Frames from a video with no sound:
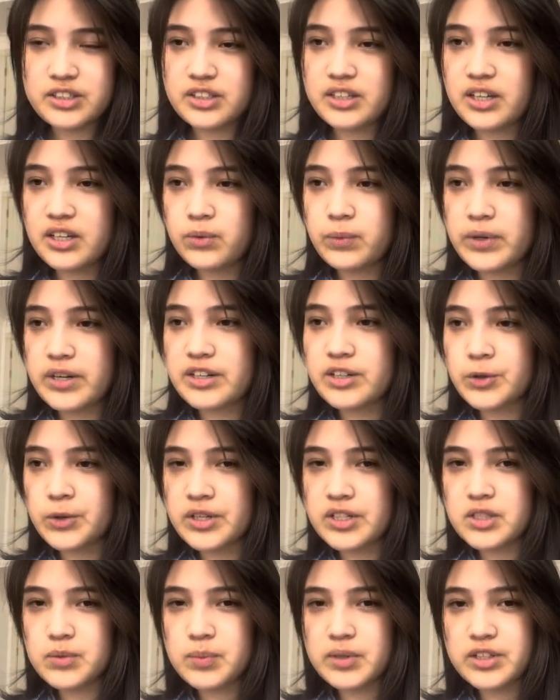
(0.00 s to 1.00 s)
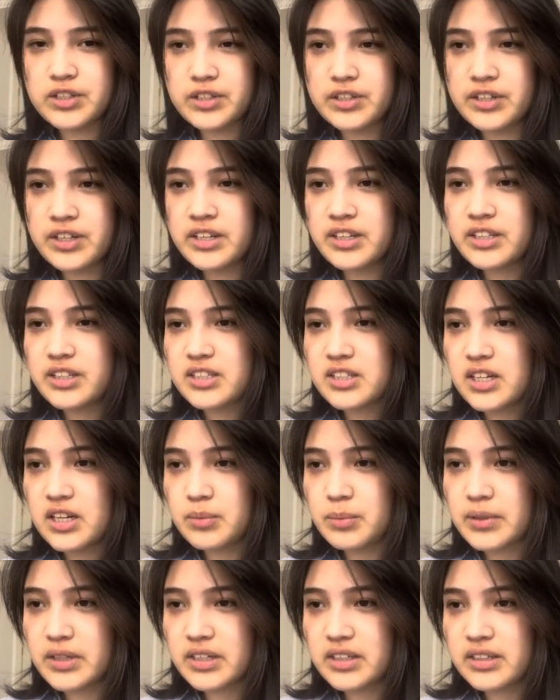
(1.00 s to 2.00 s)
Today we are going to be learning the
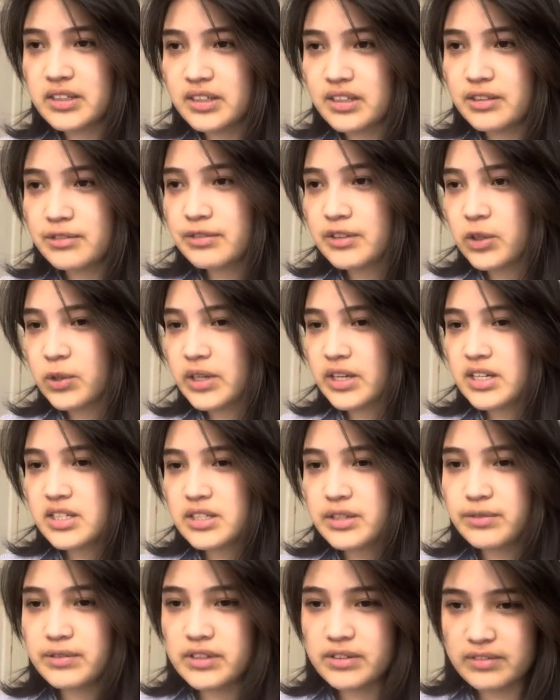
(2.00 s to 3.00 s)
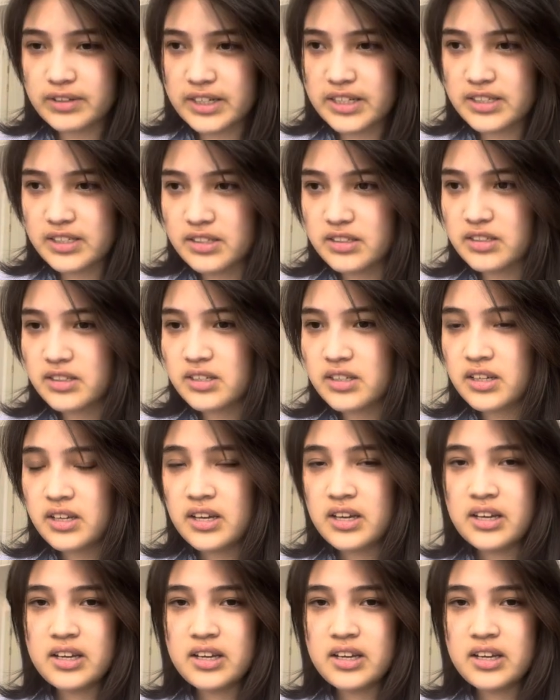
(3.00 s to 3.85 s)
topic of cohesive devices,